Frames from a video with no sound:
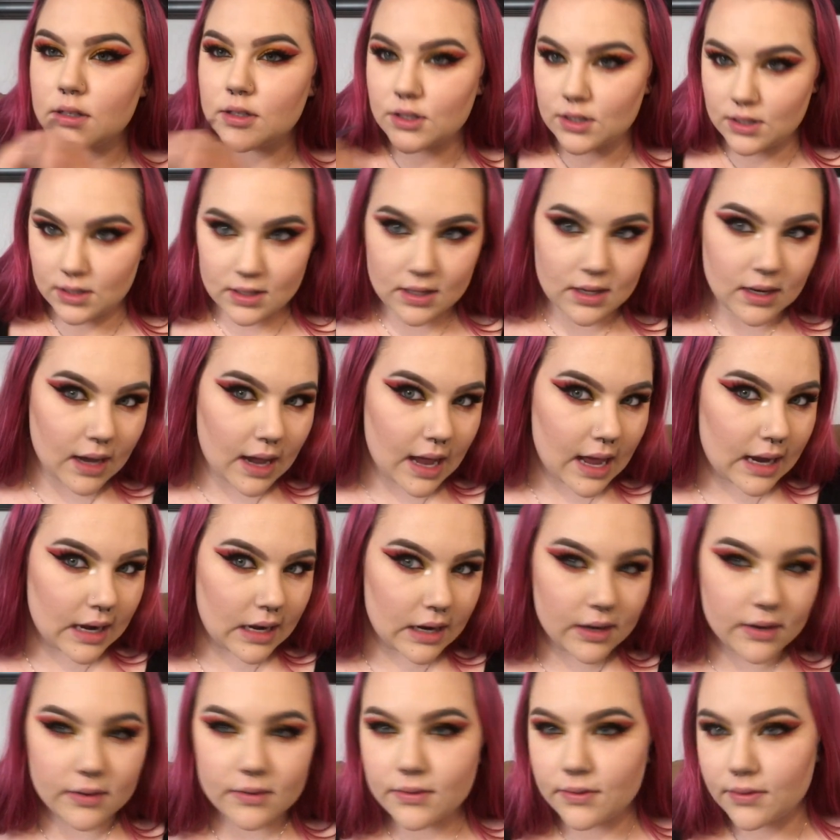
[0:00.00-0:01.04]
just to
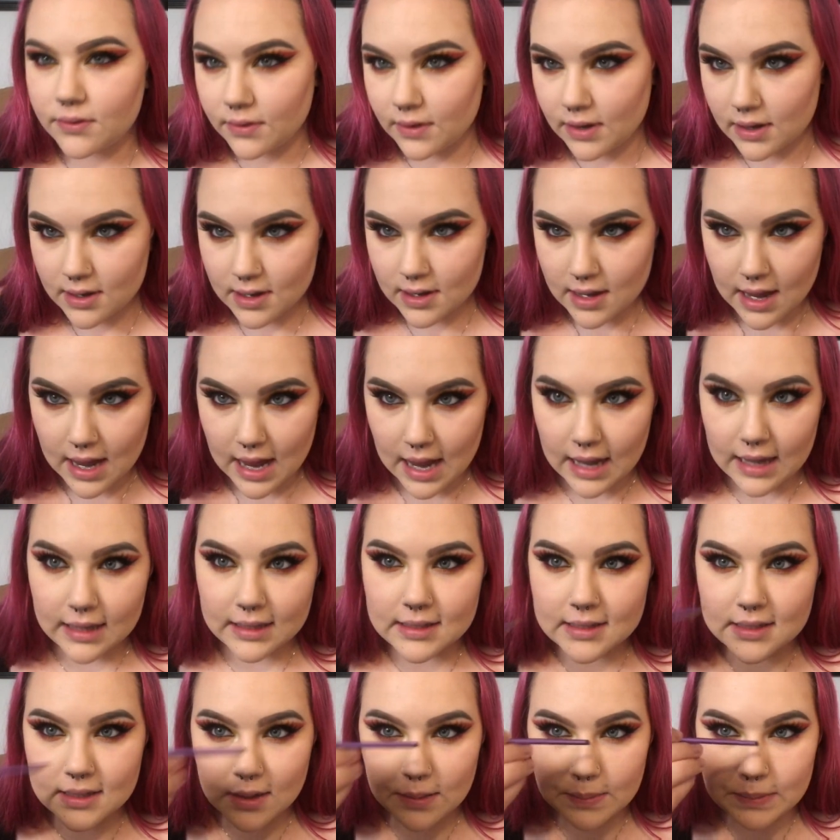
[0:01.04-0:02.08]
kind of
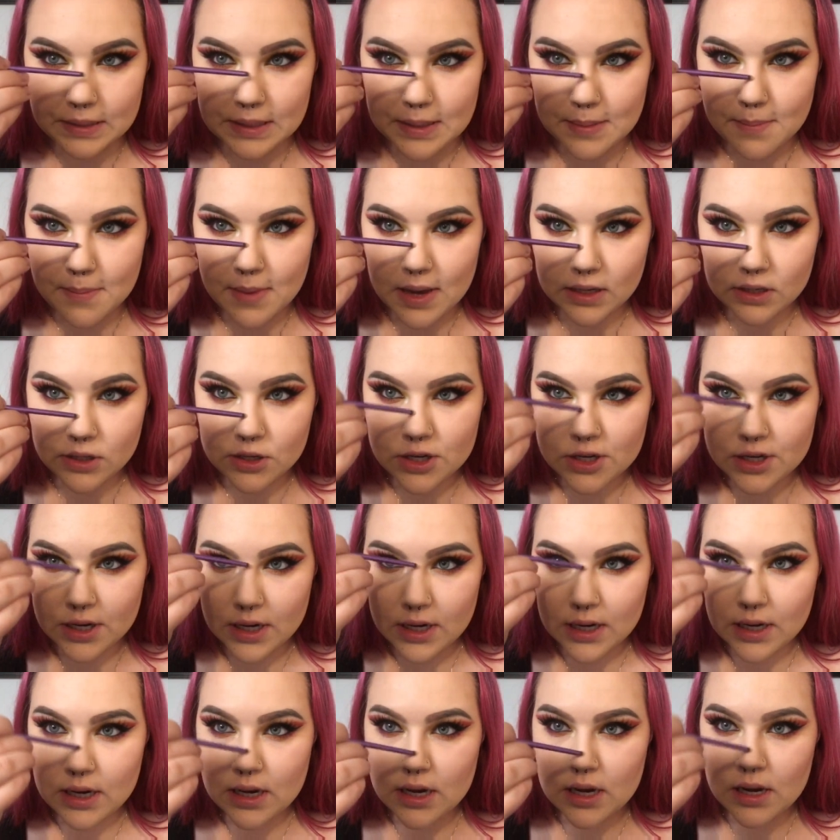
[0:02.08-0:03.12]
add some
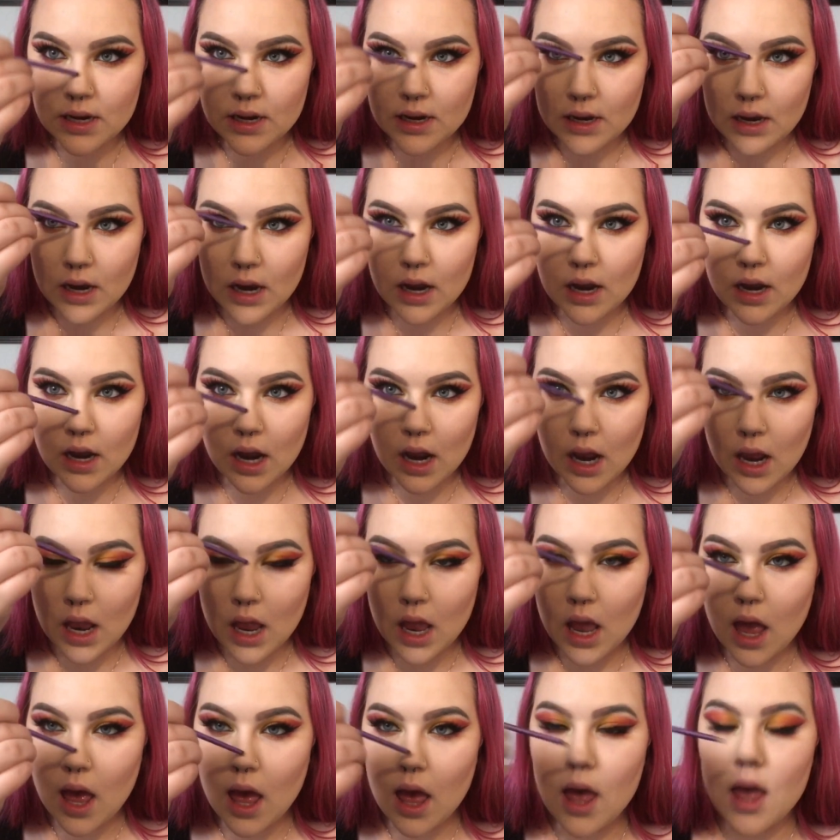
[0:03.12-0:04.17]
dimension,
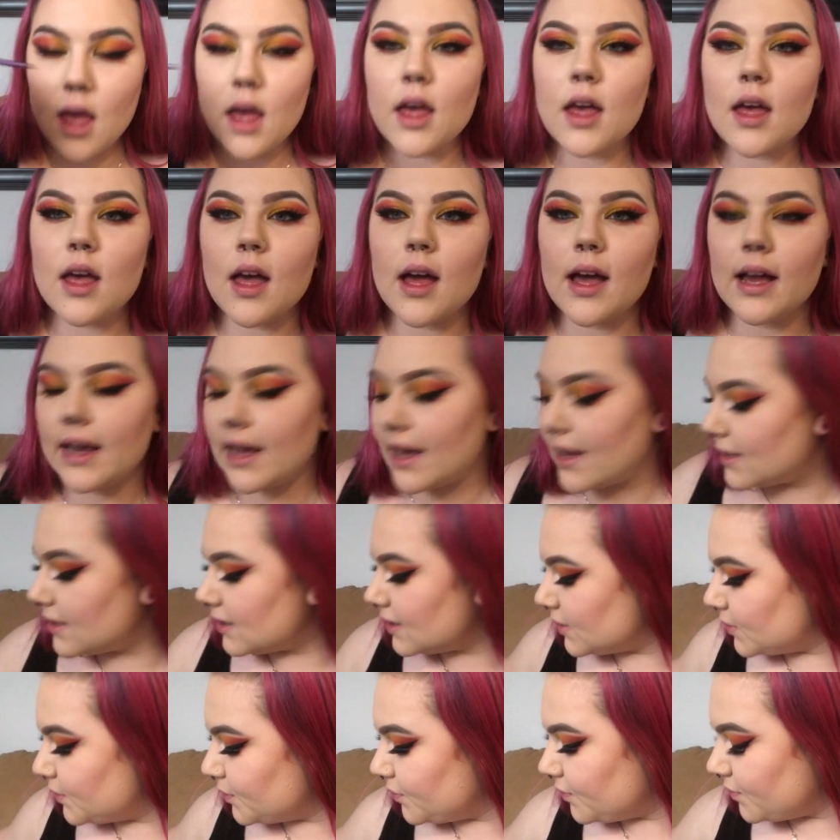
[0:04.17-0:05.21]
I
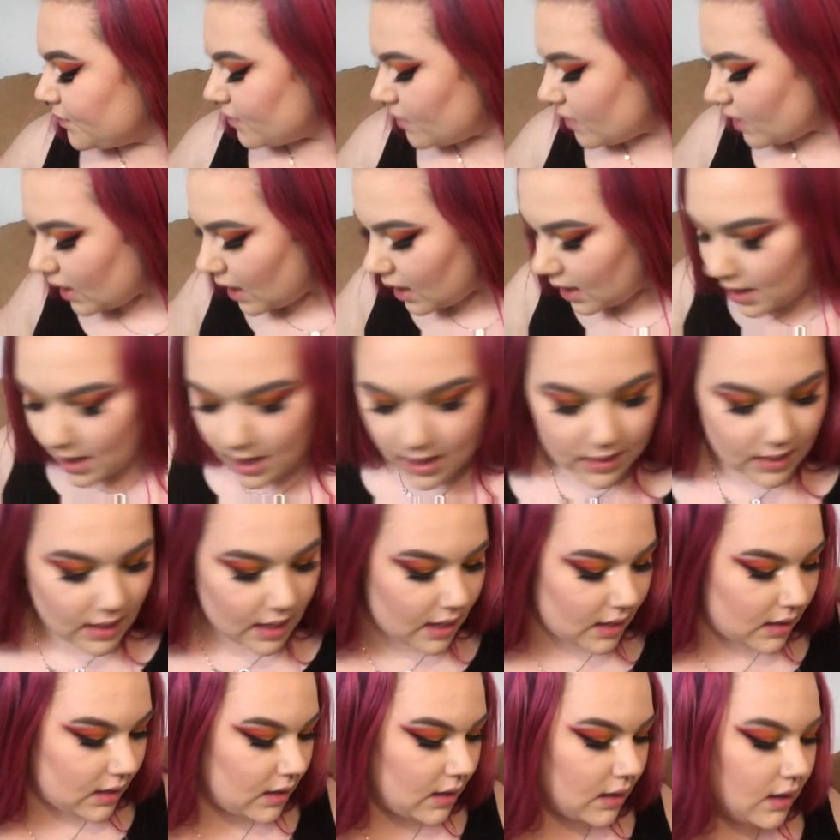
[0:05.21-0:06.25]
guess. And
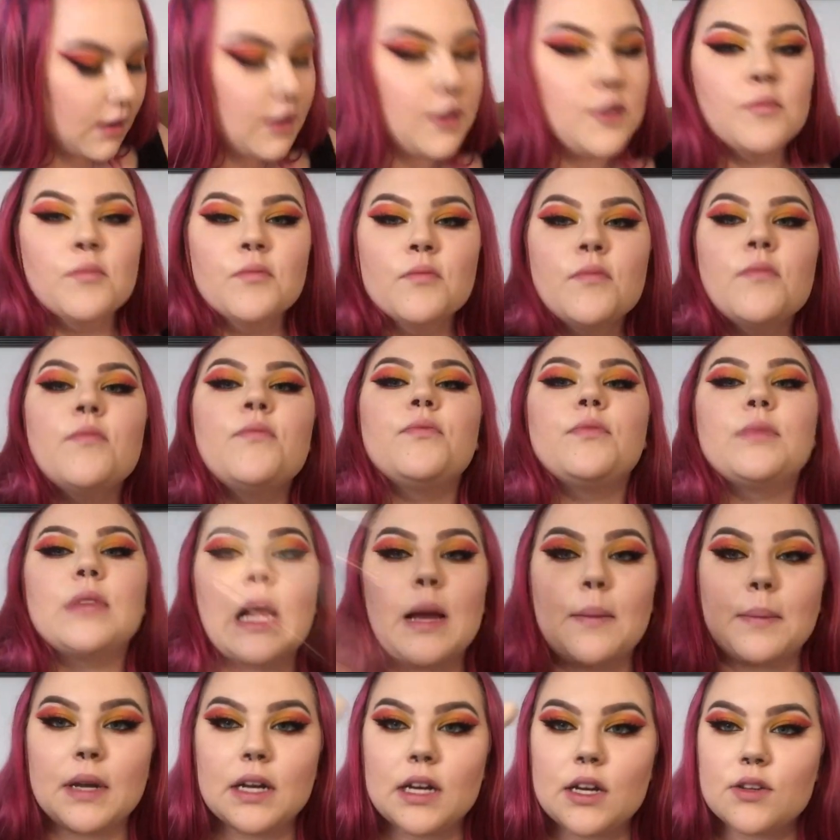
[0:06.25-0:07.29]
then now
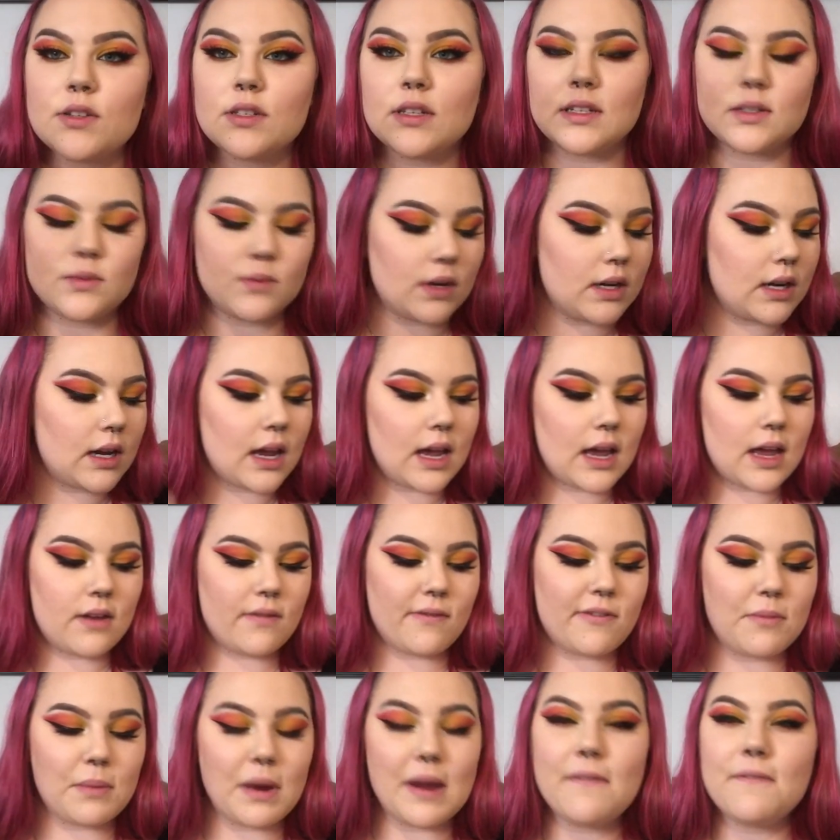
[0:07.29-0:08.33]
I'm gonna use this one,
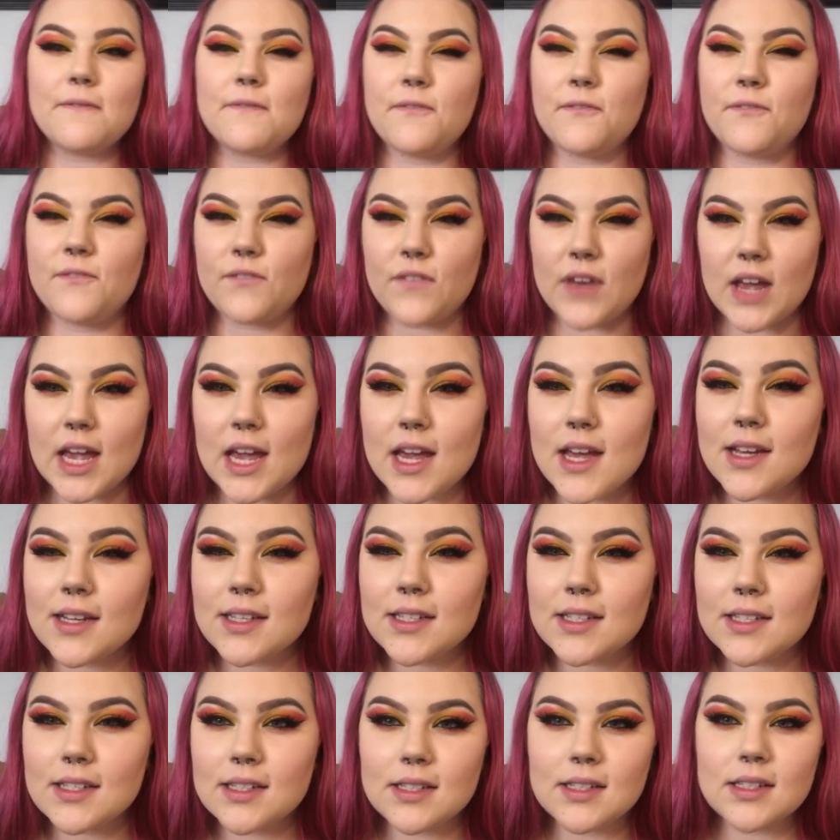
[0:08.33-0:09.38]
and for my
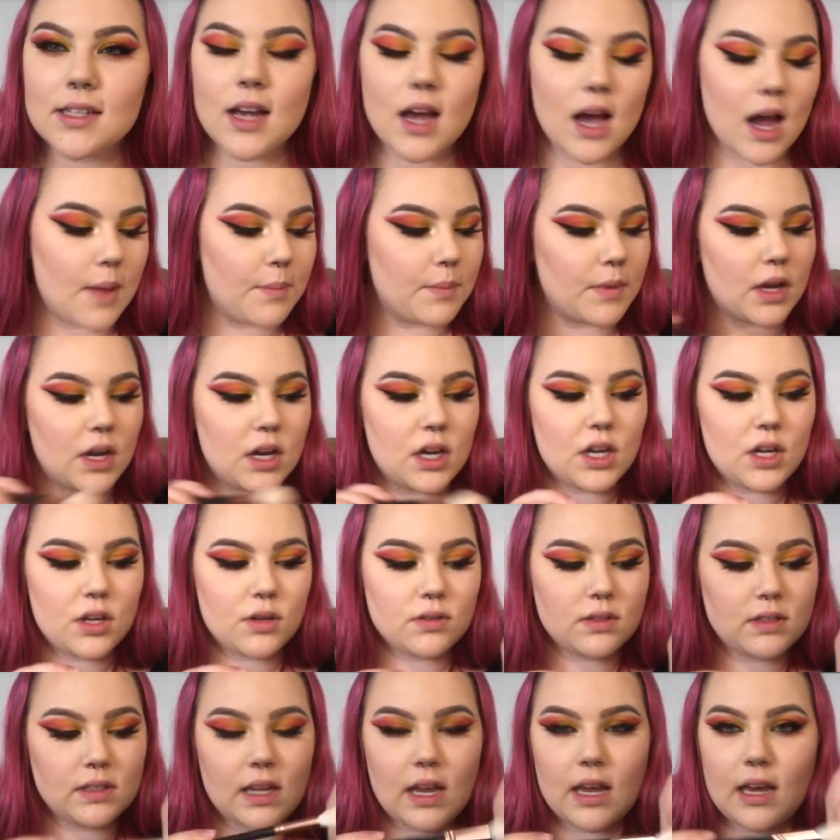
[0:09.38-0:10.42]
face, I'm gonna
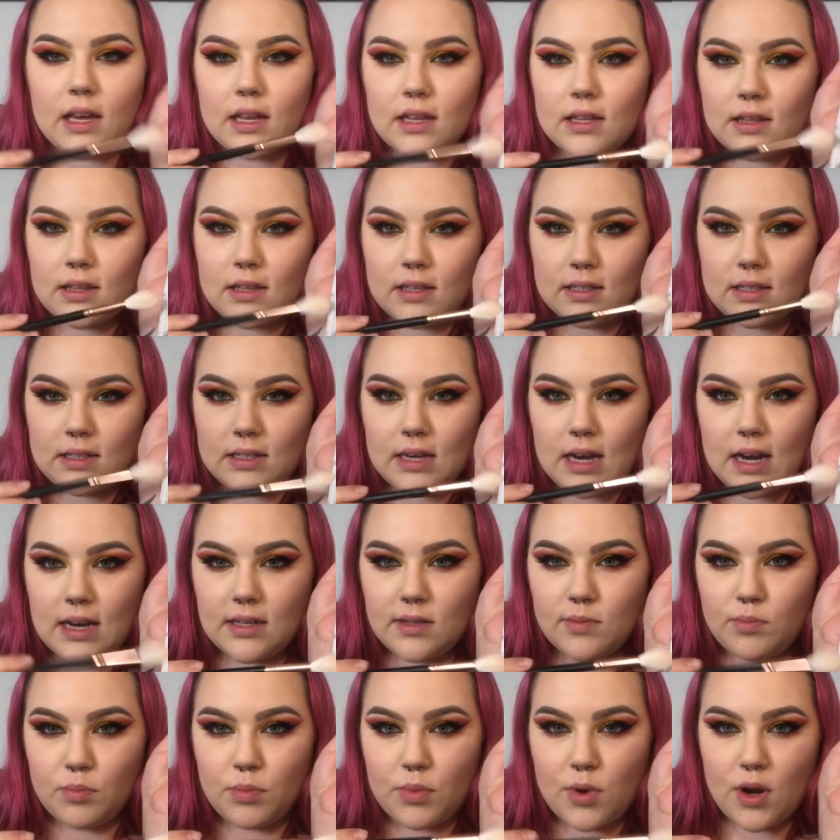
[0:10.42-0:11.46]
use like this
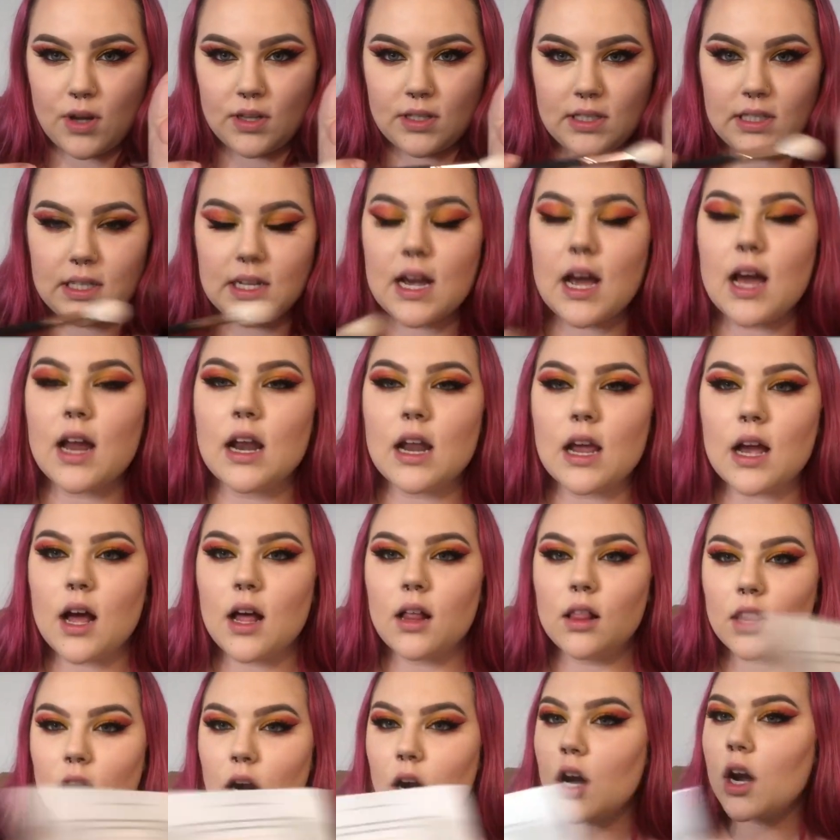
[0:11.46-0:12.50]
nice bronzy kind of
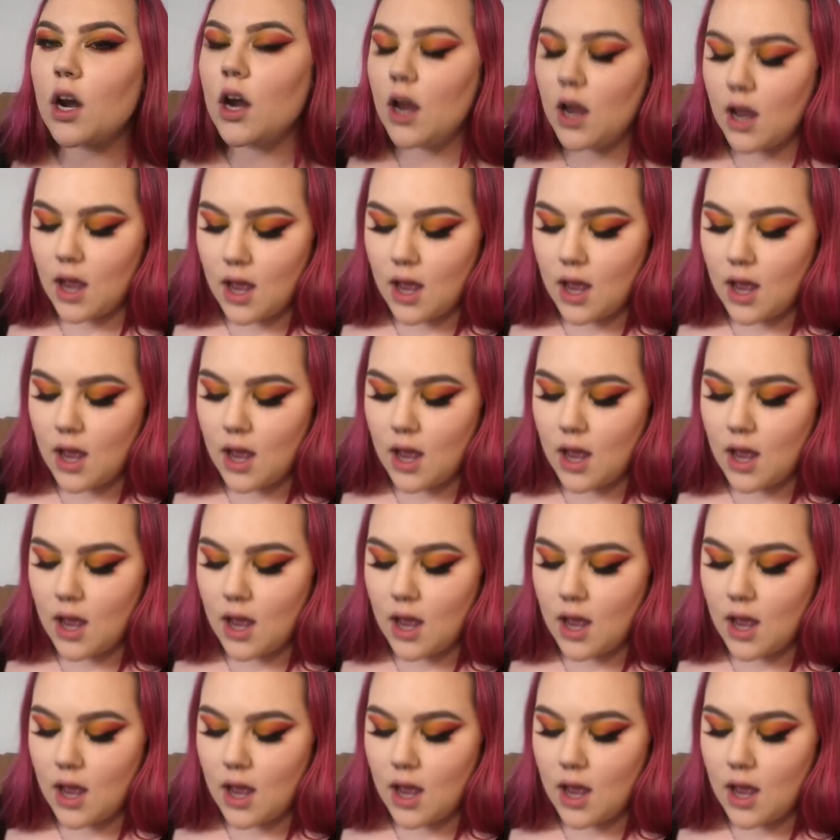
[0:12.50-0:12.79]
color,